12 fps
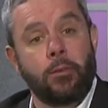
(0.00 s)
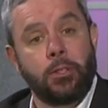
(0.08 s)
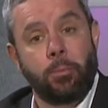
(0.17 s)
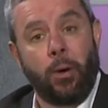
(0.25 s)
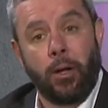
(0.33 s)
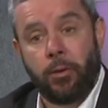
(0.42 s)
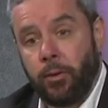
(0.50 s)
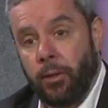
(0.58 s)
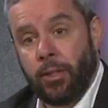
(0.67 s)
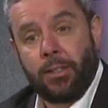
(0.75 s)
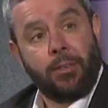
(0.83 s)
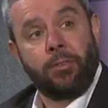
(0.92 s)
was bothering you in
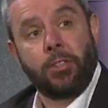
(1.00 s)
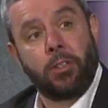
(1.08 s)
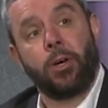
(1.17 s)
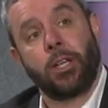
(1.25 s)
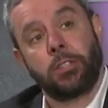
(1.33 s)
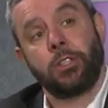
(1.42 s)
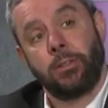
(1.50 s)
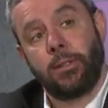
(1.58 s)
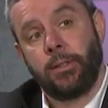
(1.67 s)
a different direction.